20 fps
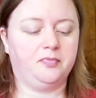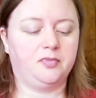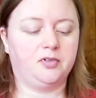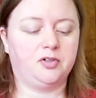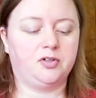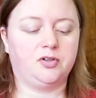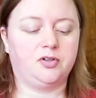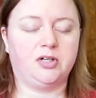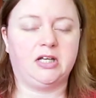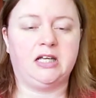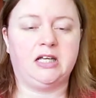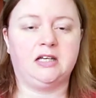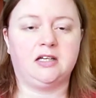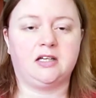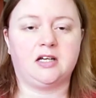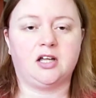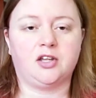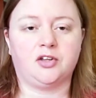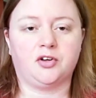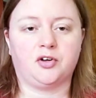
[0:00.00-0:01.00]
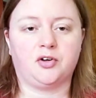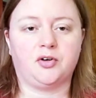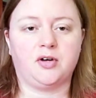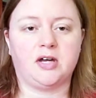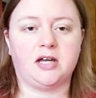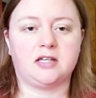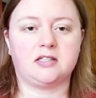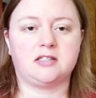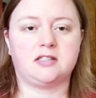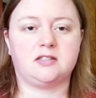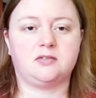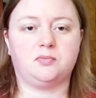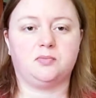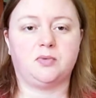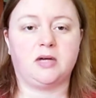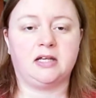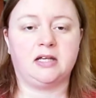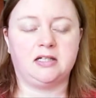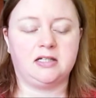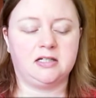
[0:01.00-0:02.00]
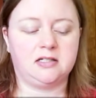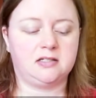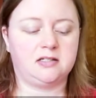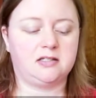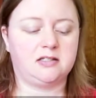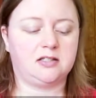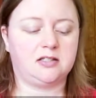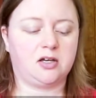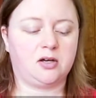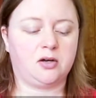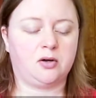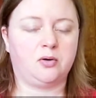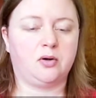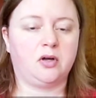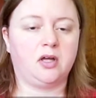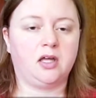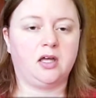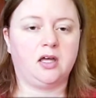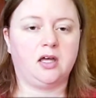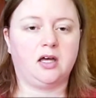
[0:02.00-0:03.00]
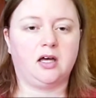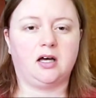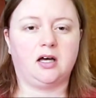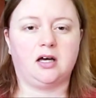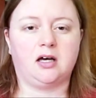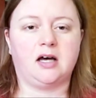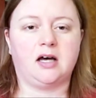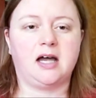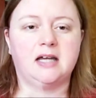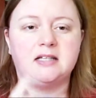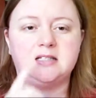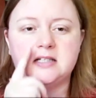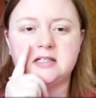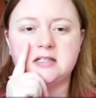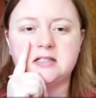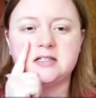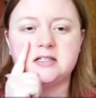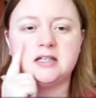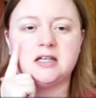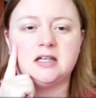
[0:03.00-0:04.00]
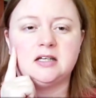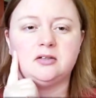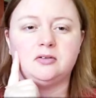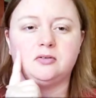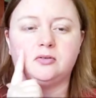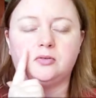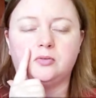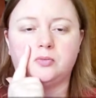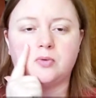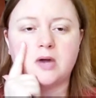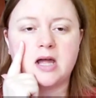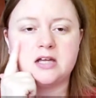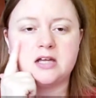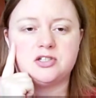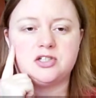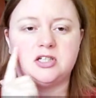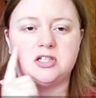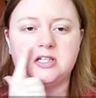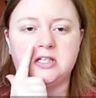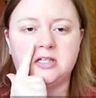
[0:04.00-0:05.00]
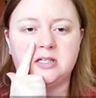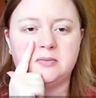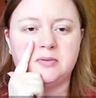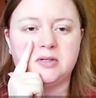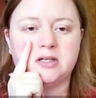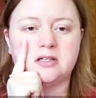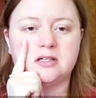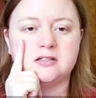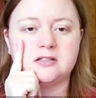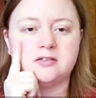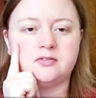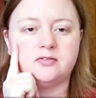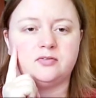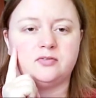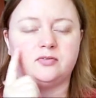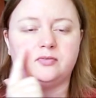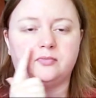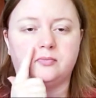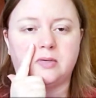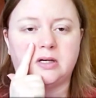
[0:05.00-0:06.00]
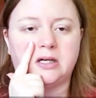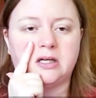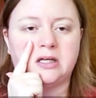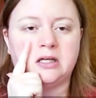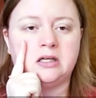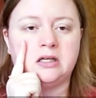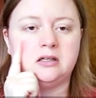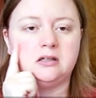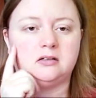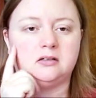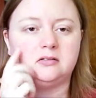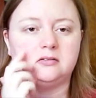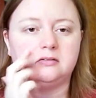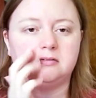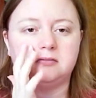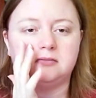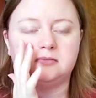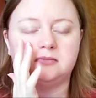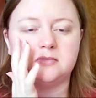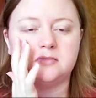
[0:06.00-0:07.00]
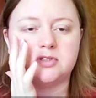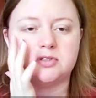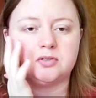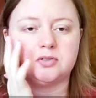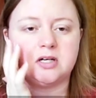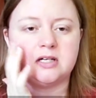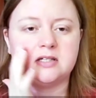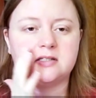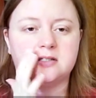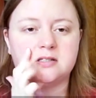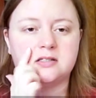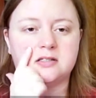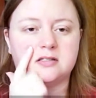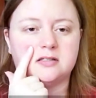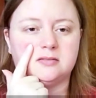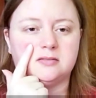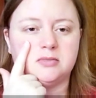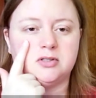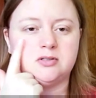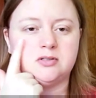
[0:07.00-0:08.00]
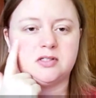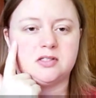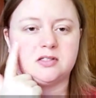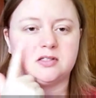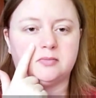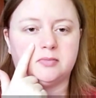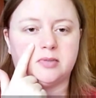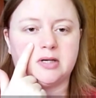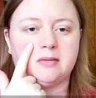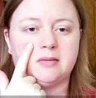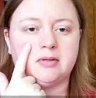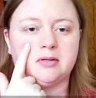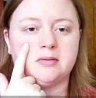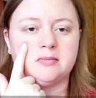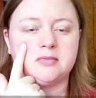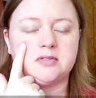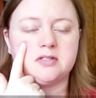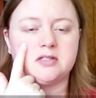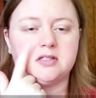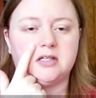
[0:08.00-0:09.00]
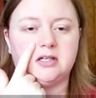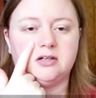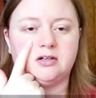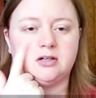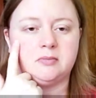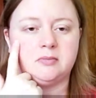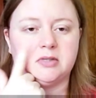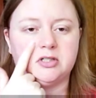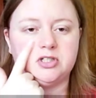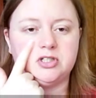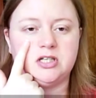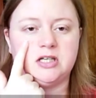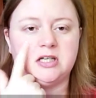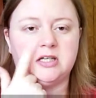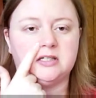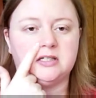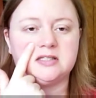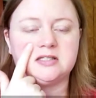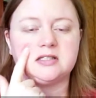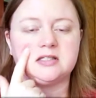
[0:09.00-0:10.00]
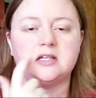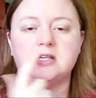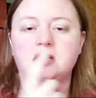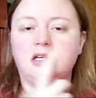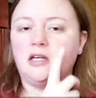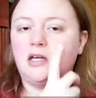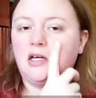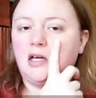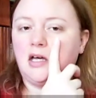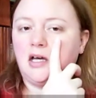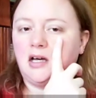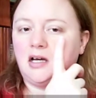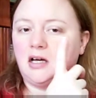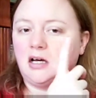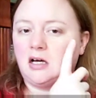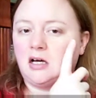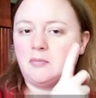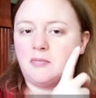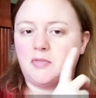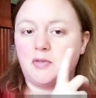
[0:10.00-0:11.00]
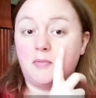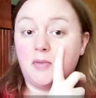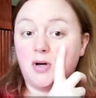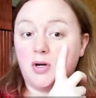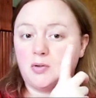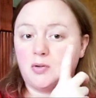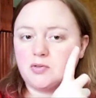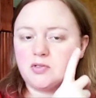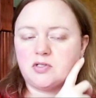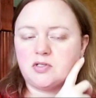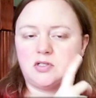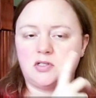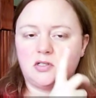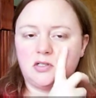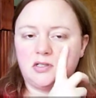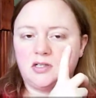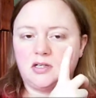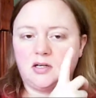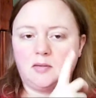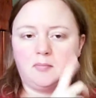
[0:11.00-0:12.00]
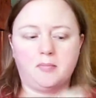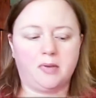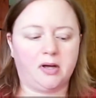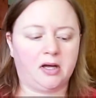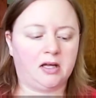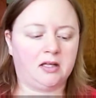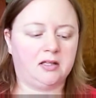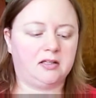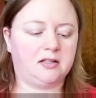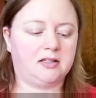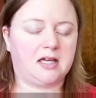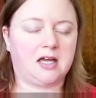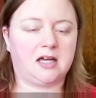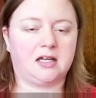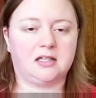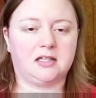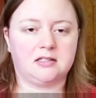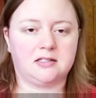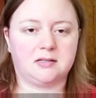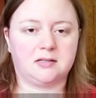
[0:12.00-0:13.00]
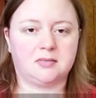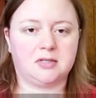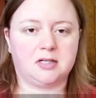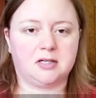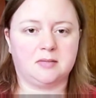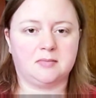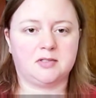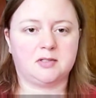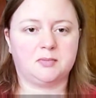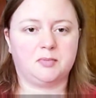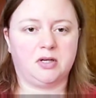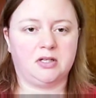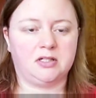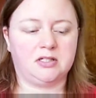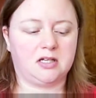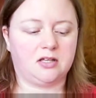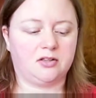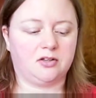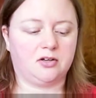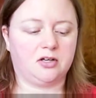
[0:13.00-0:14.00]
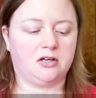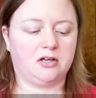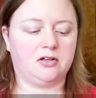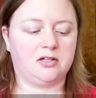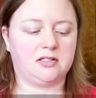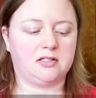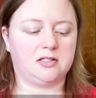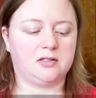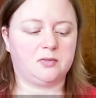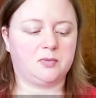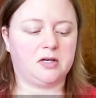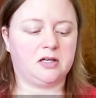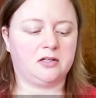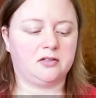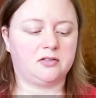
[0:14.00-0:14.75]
Green color corrects redness, so I tend to get rashy because of my psoriasis and immune system problems here in my cheeks the most. But that can sometimes spread to other areas as well.